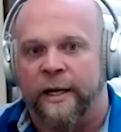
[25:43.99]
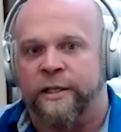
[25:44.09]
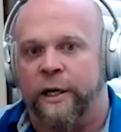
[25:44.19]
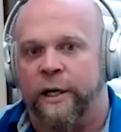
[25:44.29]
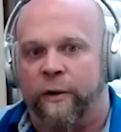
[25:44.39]

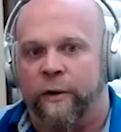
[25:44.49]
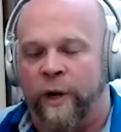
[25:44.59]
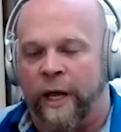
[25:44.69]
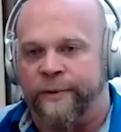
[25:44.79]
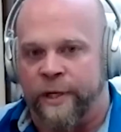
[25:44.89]
So
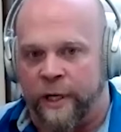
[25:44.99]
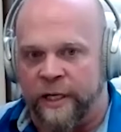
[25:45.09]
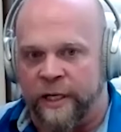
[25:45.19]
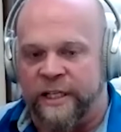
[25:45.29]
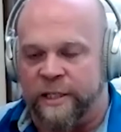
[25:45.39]
what I'm
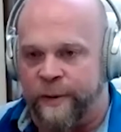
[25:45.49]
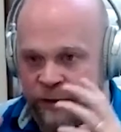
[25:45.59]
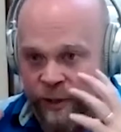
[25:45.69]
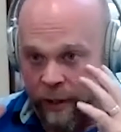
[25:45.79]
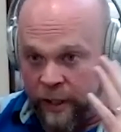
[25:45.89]
starting to see is
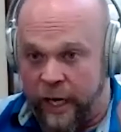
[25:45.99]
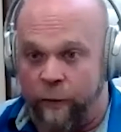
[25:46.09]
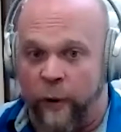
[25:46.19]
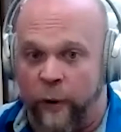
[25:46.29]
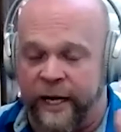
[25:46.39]
people starting to
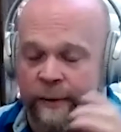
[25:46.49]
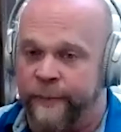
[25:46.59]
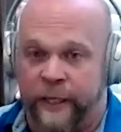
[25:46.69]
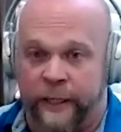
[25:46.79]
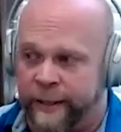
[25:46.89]
kind of wake up
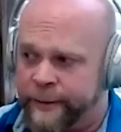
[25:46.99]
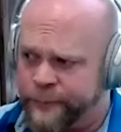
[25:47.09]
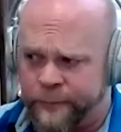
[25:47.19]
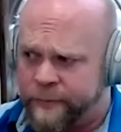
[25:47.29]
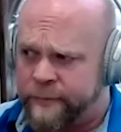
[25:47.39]
and being like,
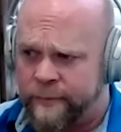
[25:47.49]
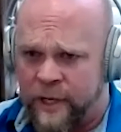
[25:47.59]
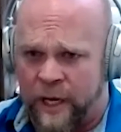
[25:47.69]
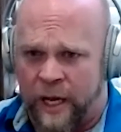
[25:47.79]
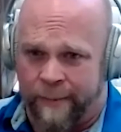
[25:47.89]

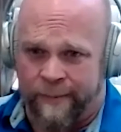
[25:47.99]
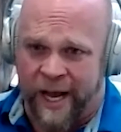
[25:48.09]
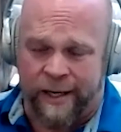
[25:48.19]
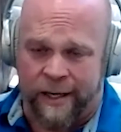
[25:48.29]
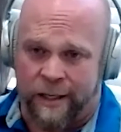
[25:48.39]
I'm
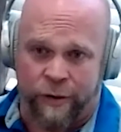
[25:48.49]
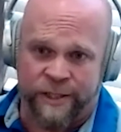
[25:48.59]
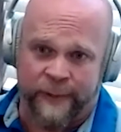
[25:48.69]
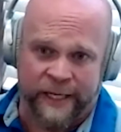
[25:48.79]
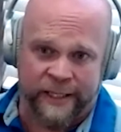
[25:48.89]
not going to
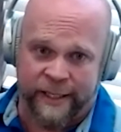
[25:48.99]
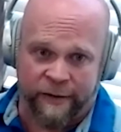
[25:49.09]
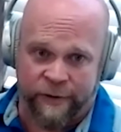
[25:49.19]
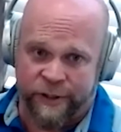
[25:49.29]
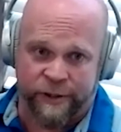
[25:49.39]
crush
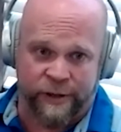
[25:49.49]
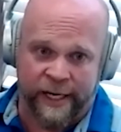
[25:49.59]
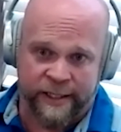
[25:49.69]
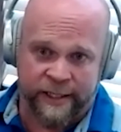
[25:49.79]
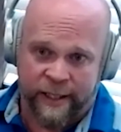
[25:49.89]
myself with
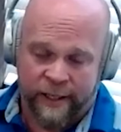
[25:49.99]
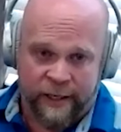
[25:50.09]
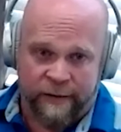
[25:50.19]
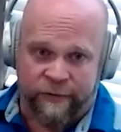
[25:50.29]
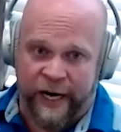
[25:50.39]
stress
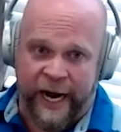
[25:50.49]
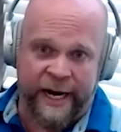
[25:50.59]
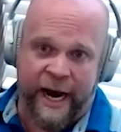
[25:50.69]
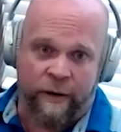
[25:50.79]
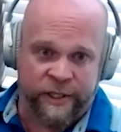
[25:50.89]
for
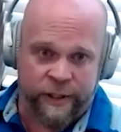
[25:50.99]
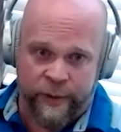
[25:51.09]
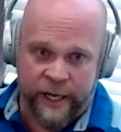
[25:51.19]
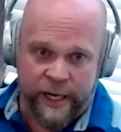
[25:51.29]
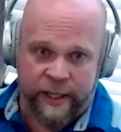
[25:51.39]
eighty hours a
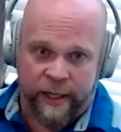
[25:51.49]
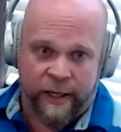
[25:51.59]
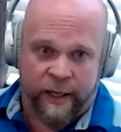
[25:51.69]
week